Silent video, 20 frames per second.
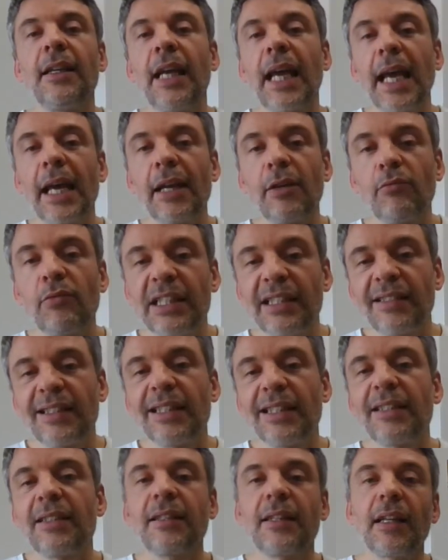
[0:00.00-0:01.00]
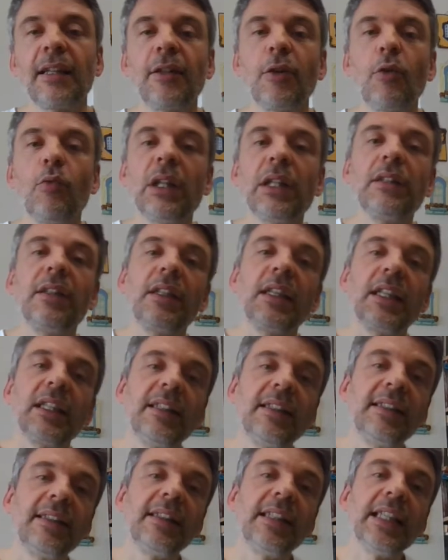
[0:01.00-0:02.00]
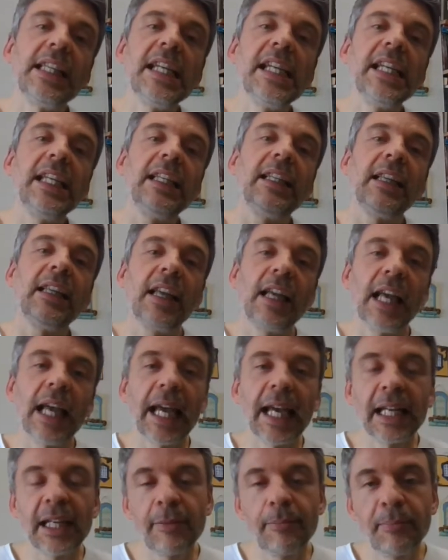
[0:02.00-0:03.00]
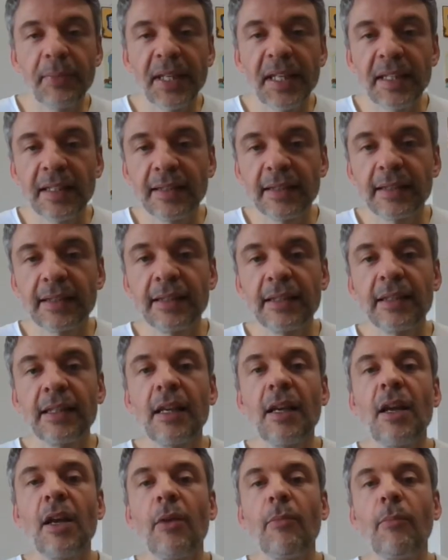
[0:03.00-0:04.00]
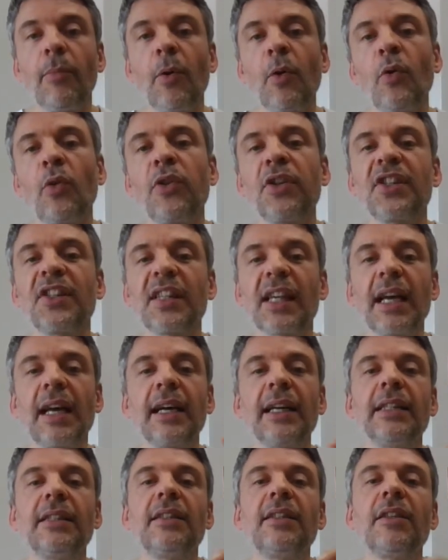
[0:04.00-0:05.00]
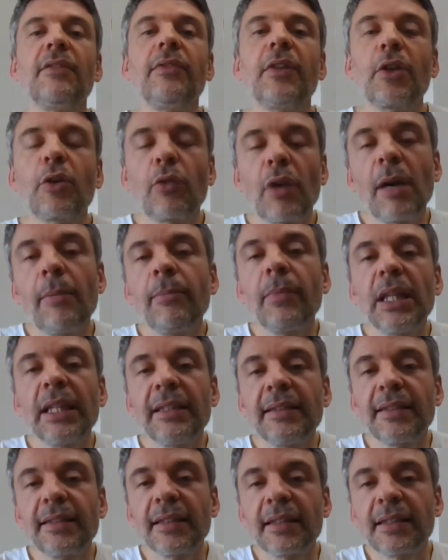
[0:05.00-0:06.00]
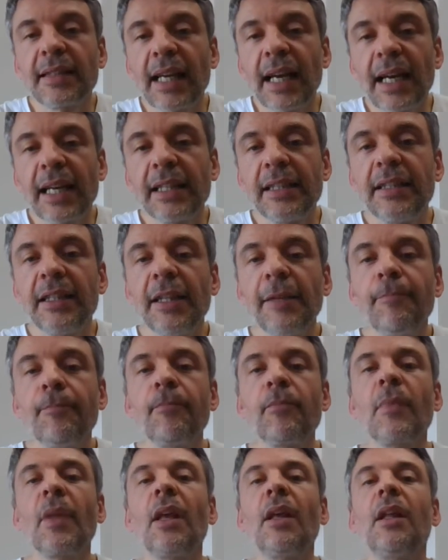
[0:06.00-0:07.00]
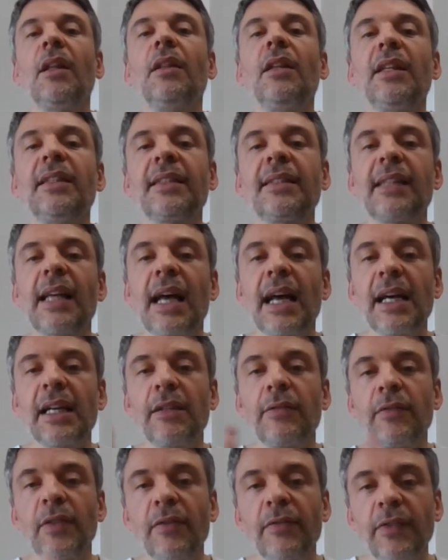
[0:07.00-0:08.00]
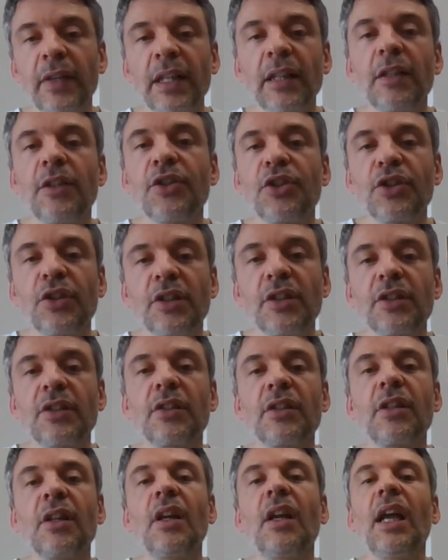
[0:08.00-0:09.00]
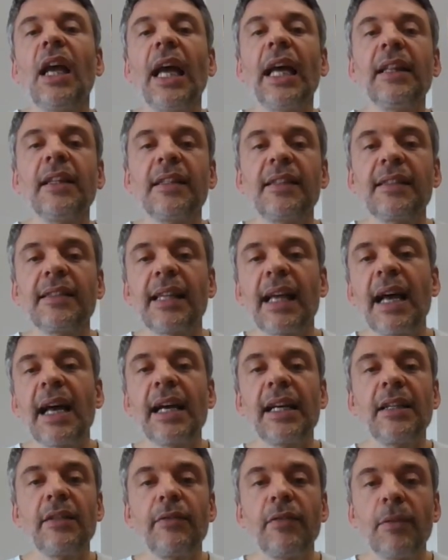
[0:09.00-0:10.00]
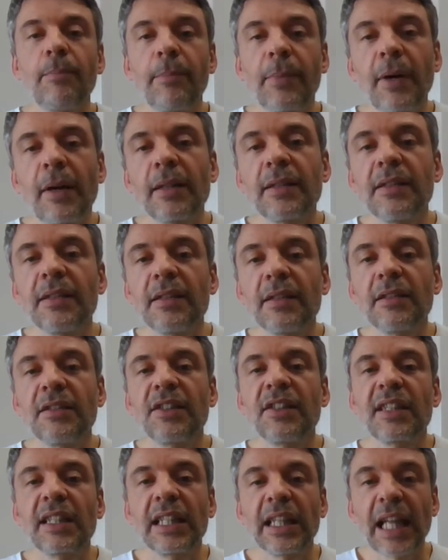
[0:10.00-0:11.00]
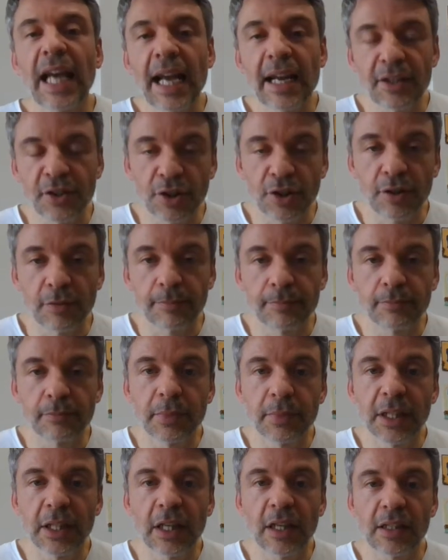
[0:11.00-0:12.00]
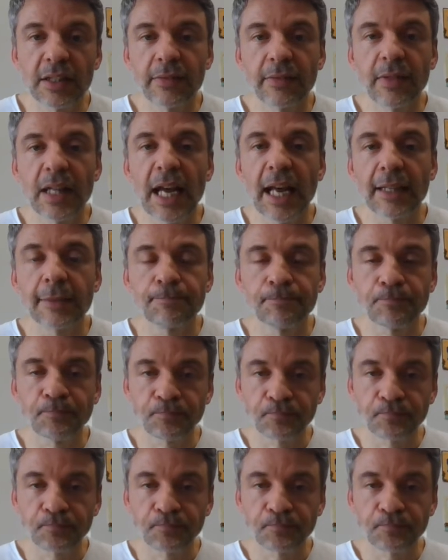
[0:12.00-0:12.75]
and resist and the will to concede and appease. Both sides of a crumbling society, the side of the villagers and the side of the partisans, clash because of that.